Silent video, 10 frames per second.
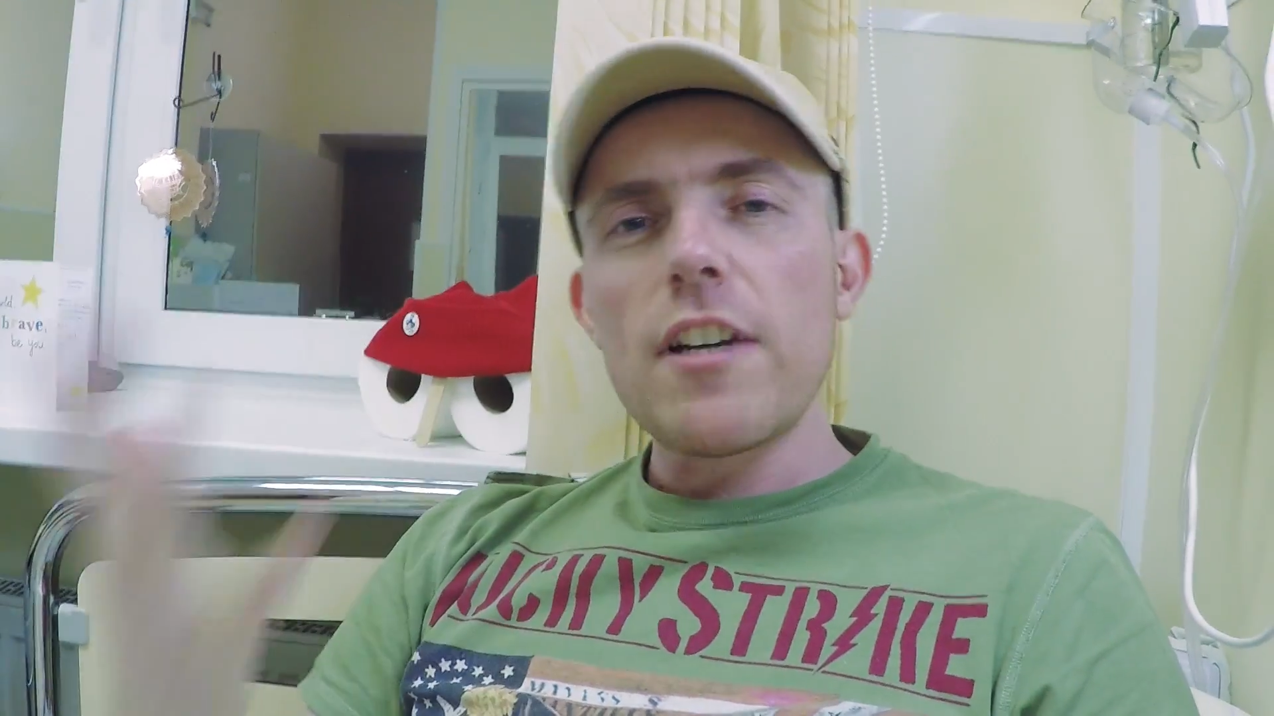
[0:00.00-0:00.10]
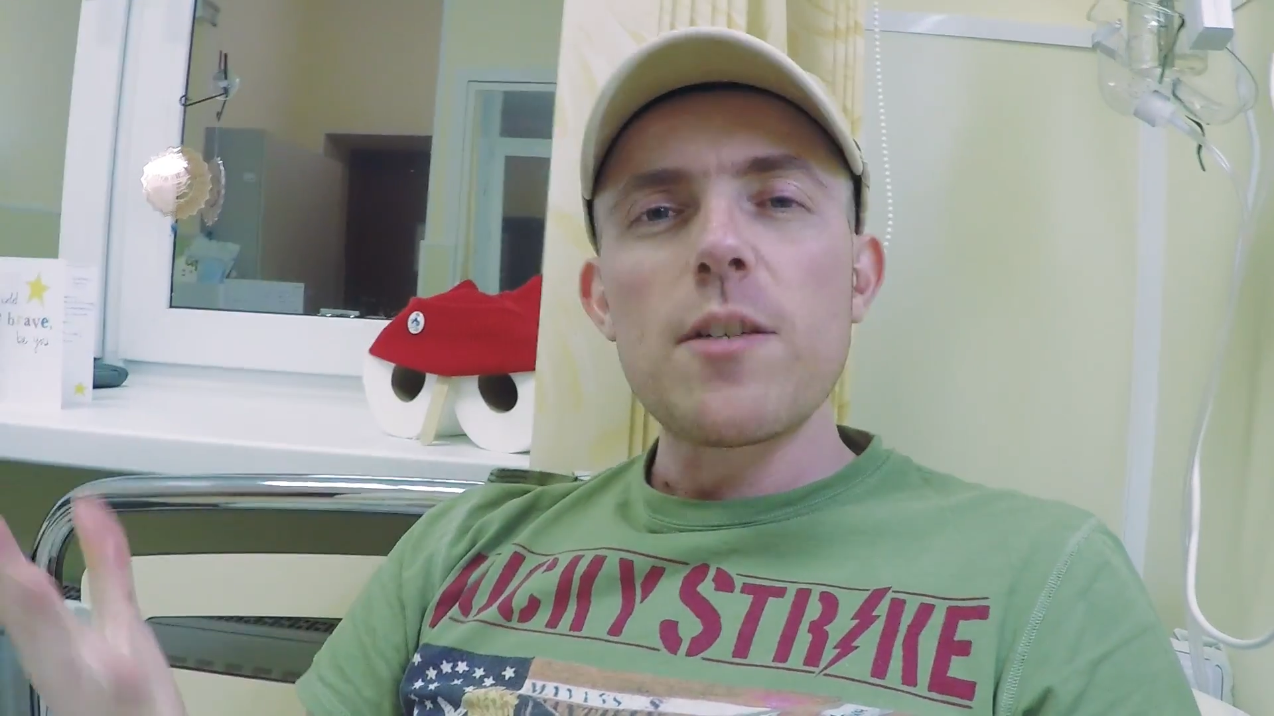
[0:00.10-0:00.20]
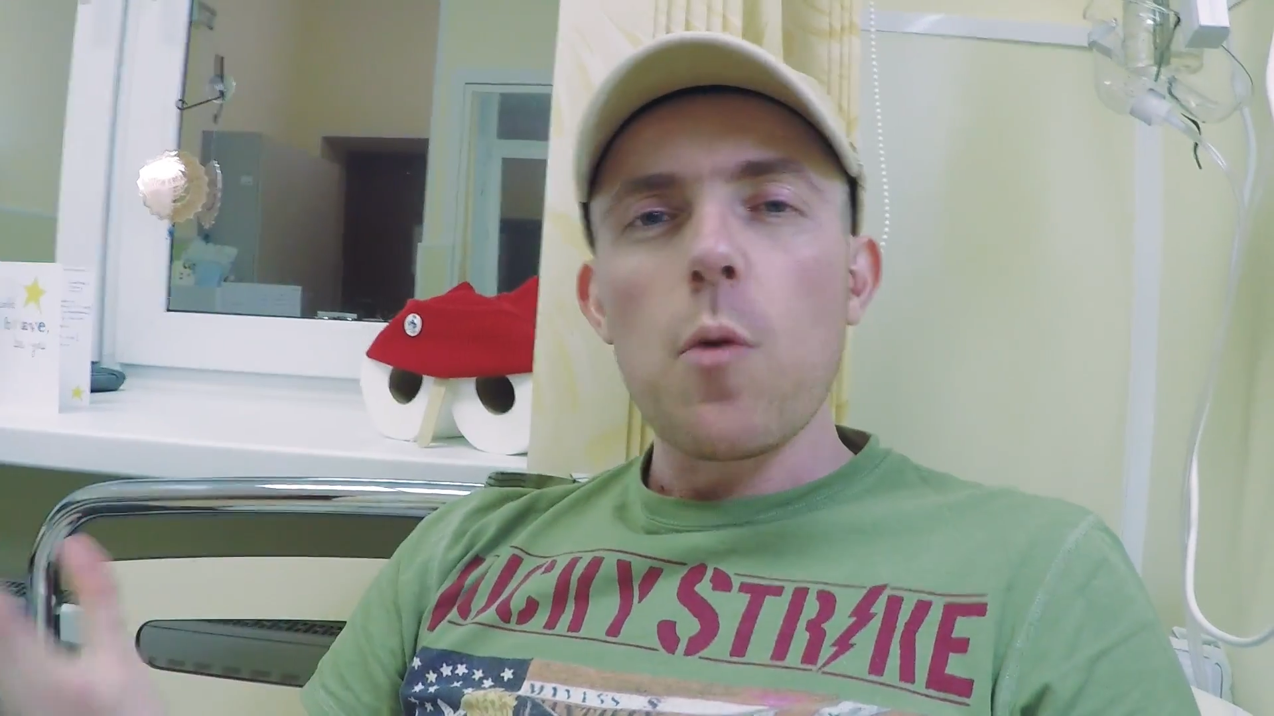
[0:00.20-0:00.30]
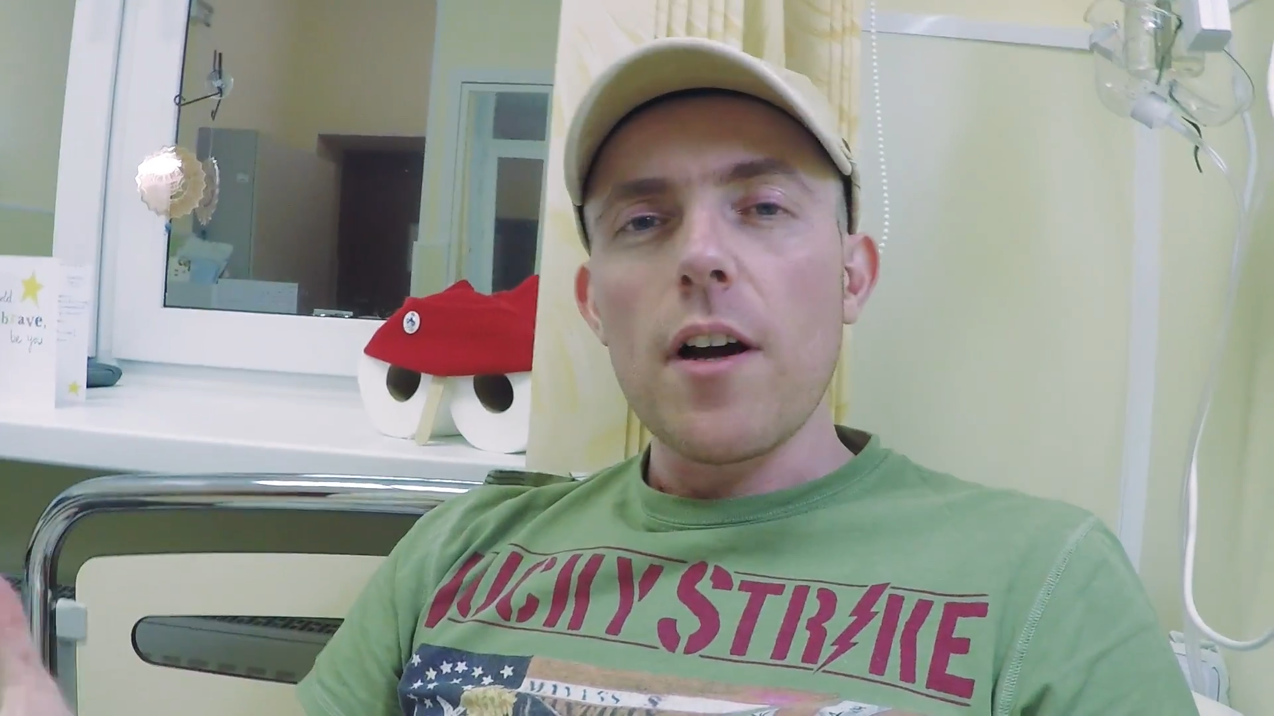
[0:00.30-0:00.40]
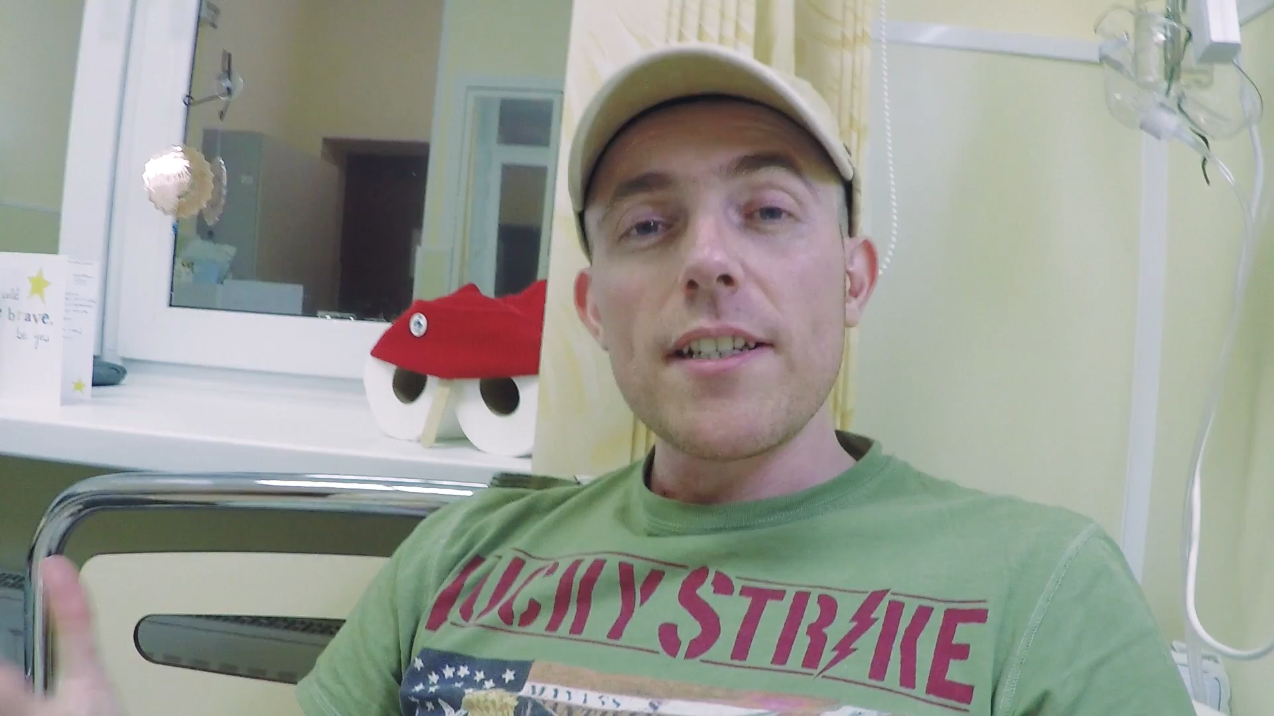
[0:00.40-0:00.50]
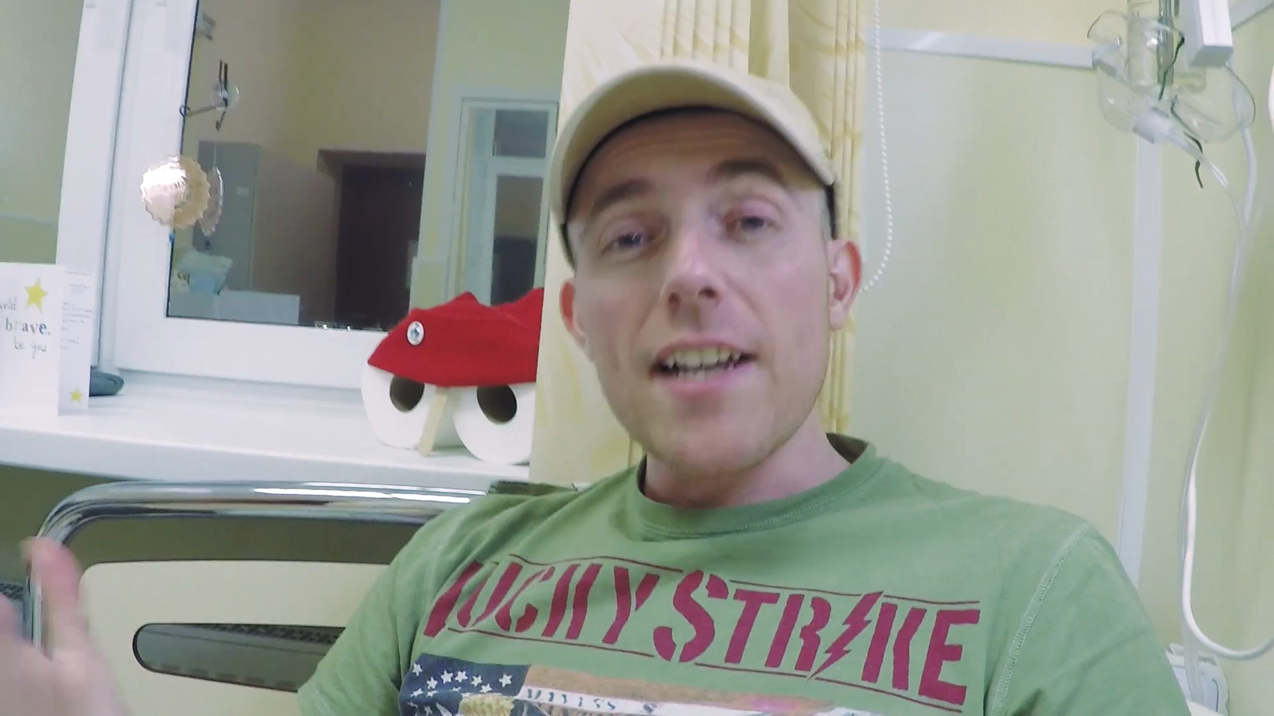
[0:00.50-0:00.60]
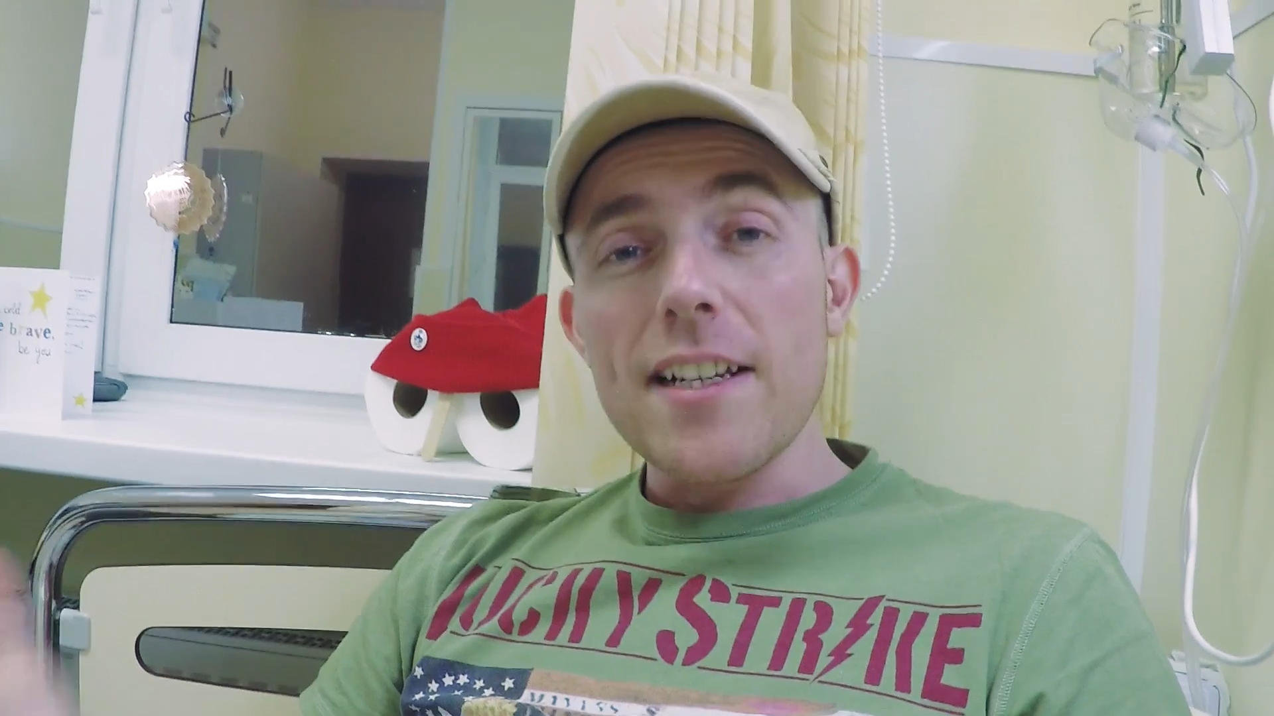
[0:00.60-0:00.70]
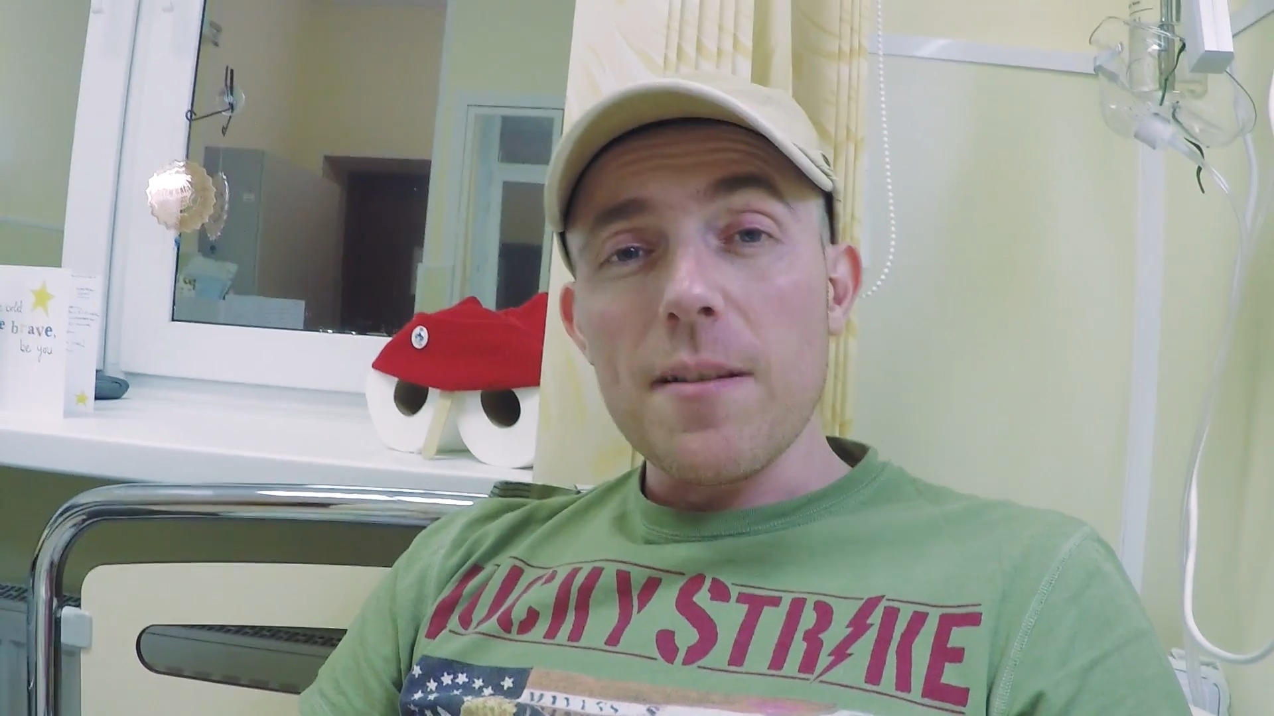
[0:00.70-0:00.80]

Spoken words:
reason why I set